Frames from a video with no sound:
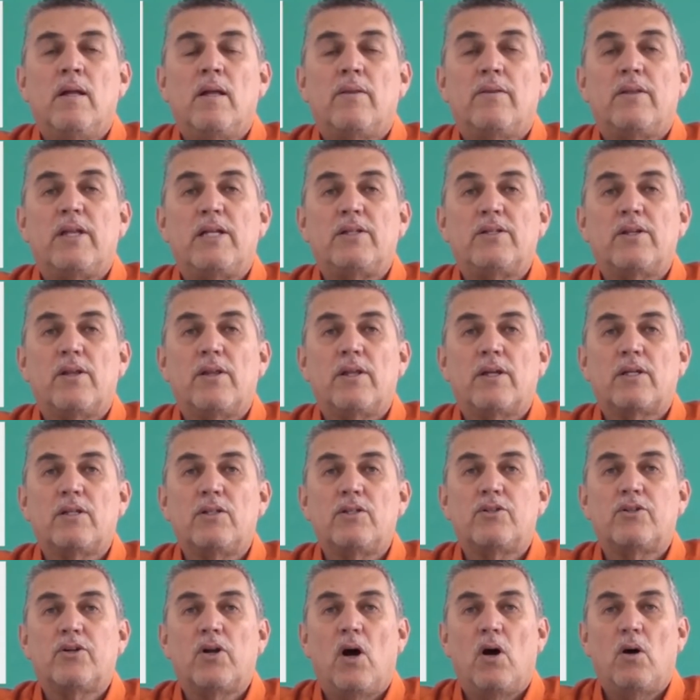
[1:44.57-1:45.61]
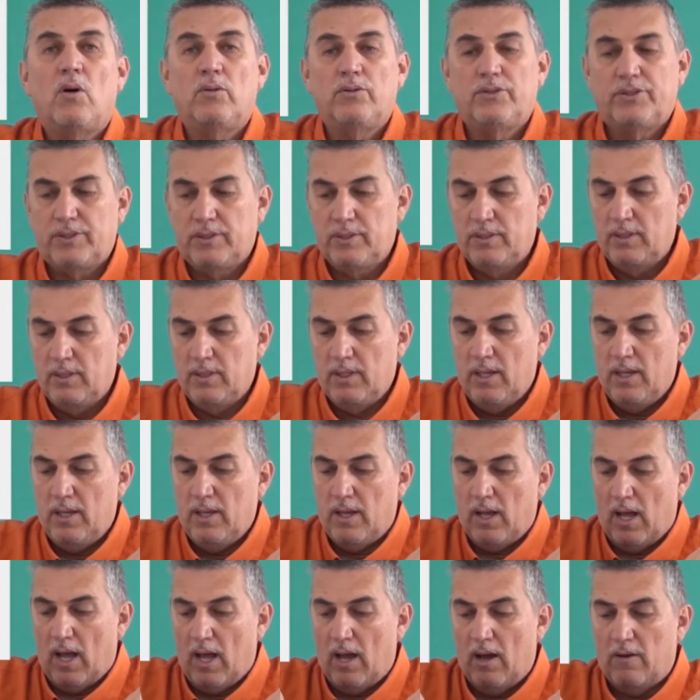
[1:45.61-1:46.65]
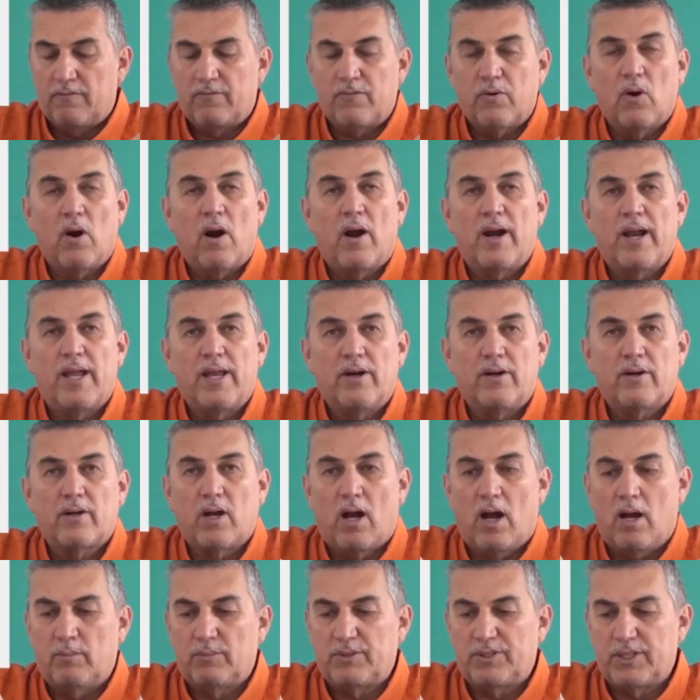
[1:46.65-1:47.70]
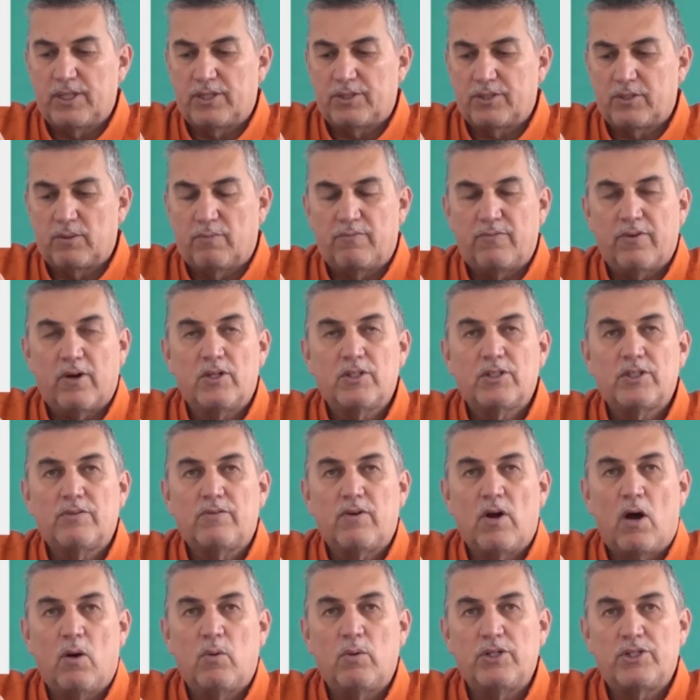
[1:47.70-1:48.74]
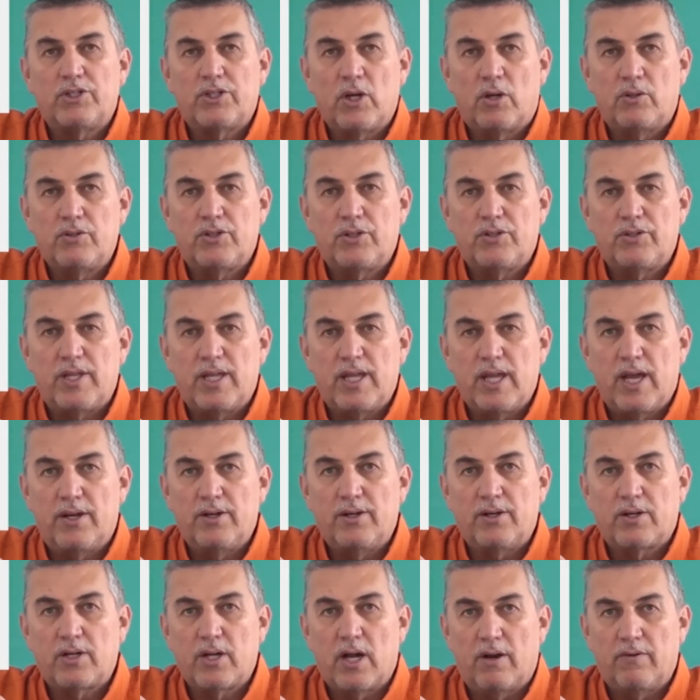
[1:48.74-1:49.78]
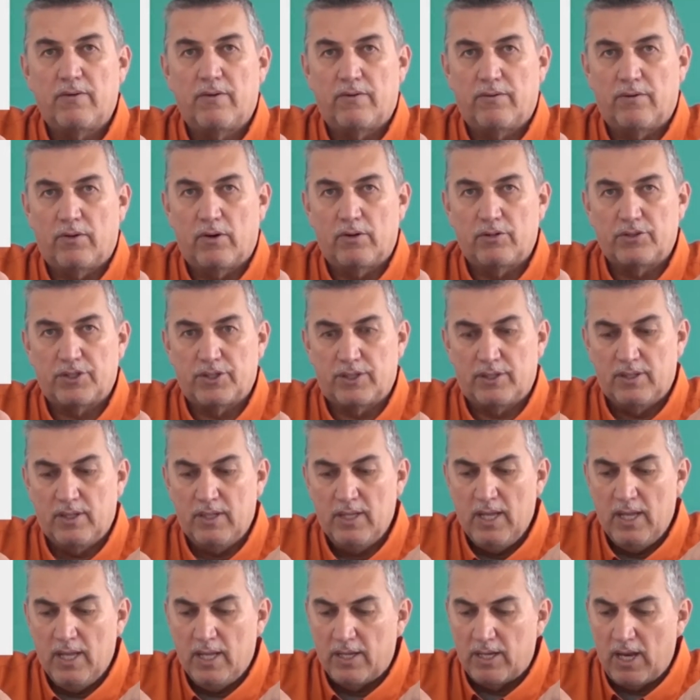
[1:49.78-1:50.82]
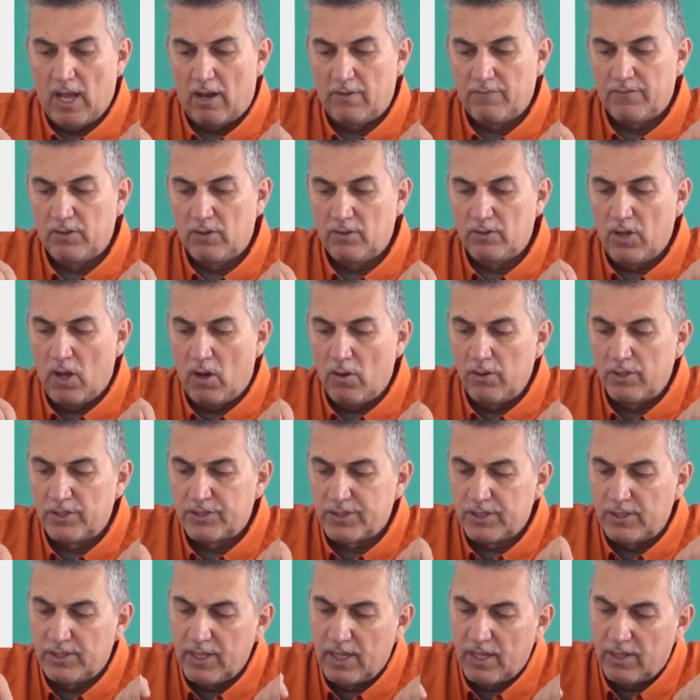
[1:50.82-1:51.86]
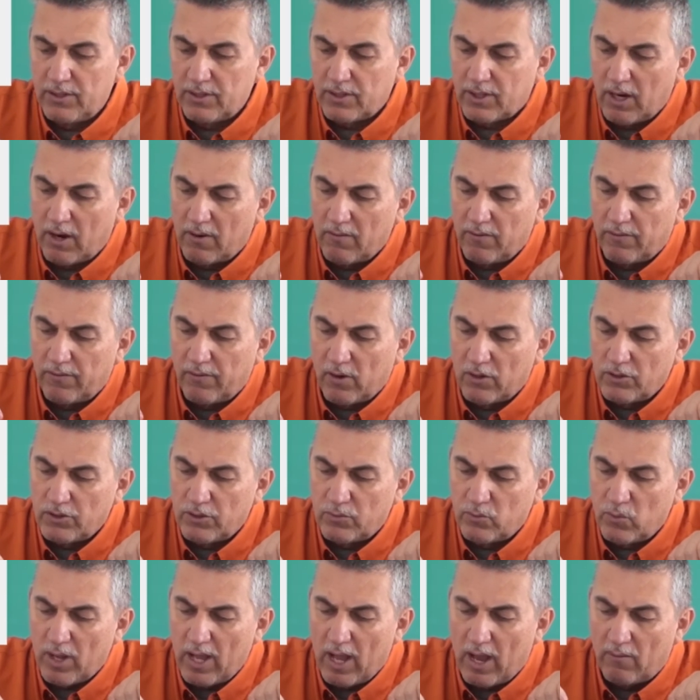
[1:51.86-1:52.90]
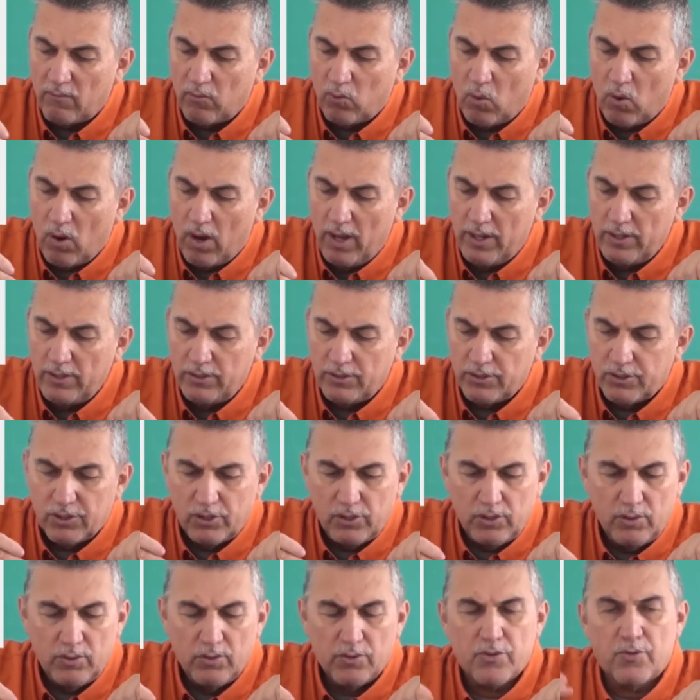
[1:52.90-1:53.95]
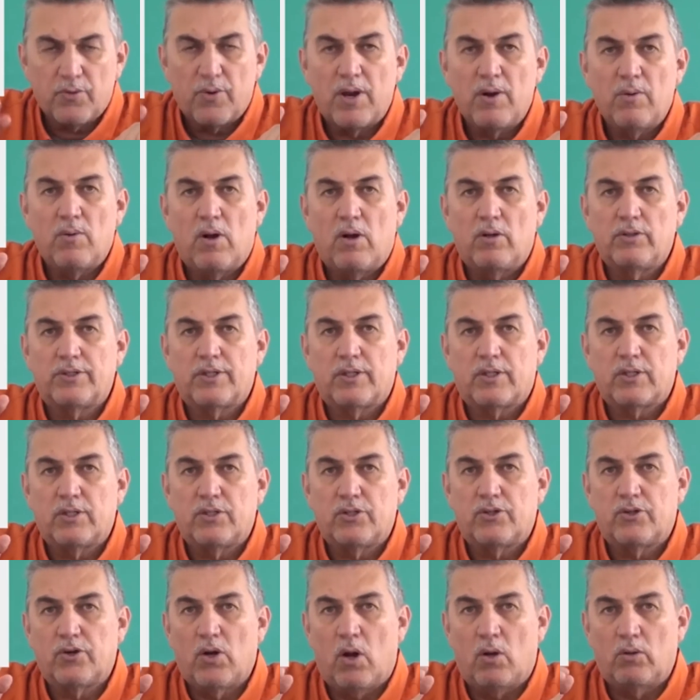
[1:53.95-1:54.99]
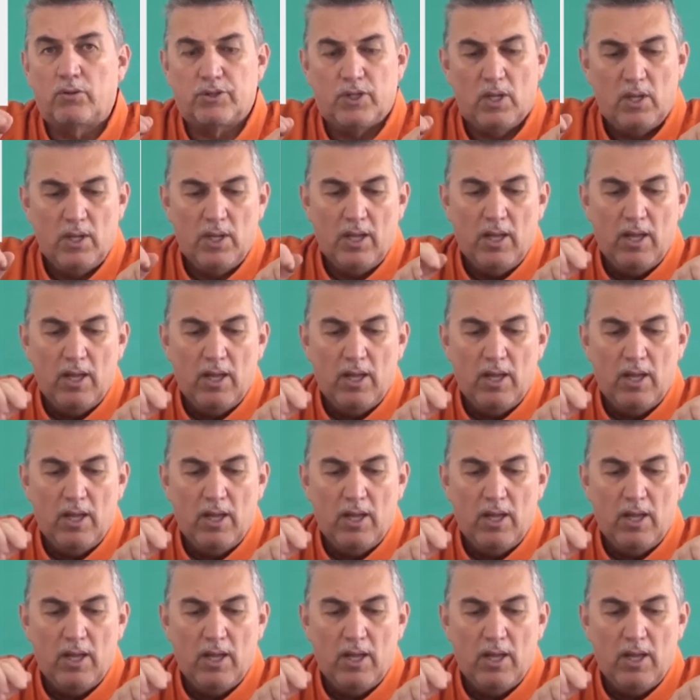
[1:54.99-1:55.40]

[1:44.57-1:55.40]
These are the controls for our intercom system. First of all, we showed you the undercover version. Now if you'll notice in the undercover version we have 1, 2, 3 rows of controls.